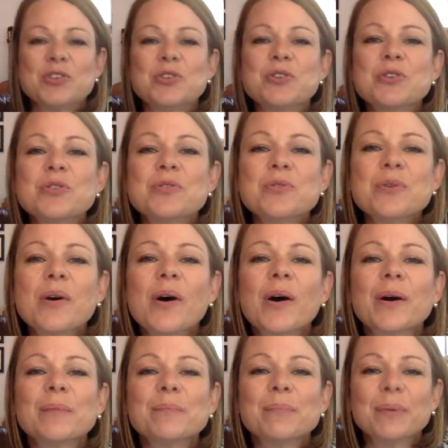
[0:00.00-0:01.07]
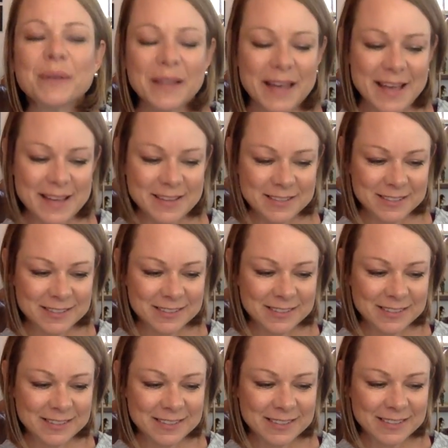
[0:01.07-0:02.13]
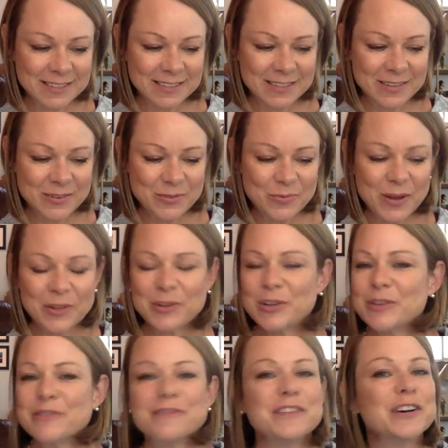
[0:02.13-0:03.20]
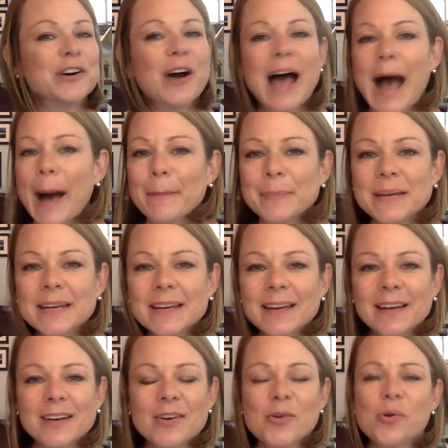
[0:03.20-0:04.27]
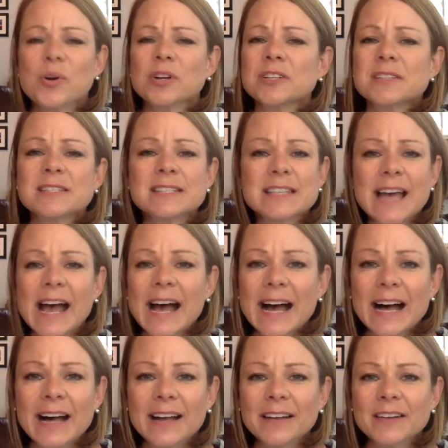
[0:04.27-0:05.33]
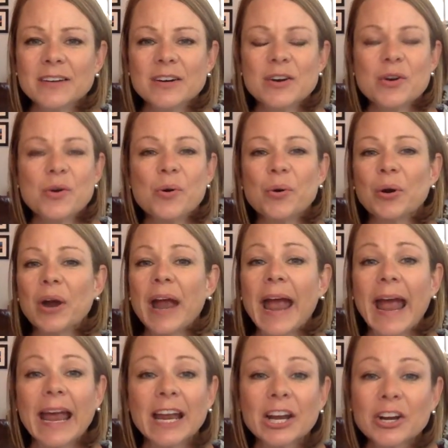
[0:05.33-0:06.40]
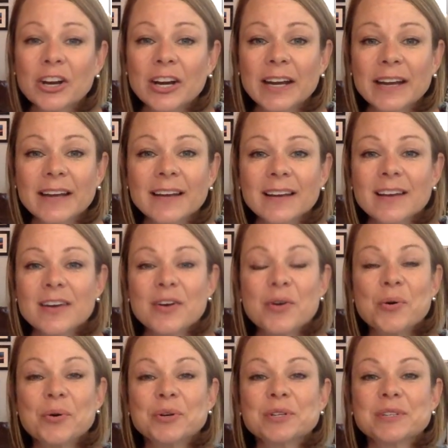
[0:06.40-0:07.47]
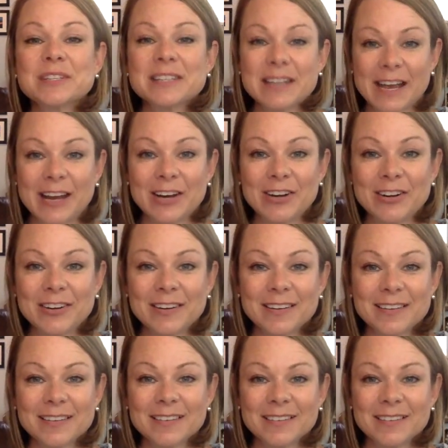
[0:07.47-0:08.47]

You are blessed, whether you feel happy or sad or angry or scared.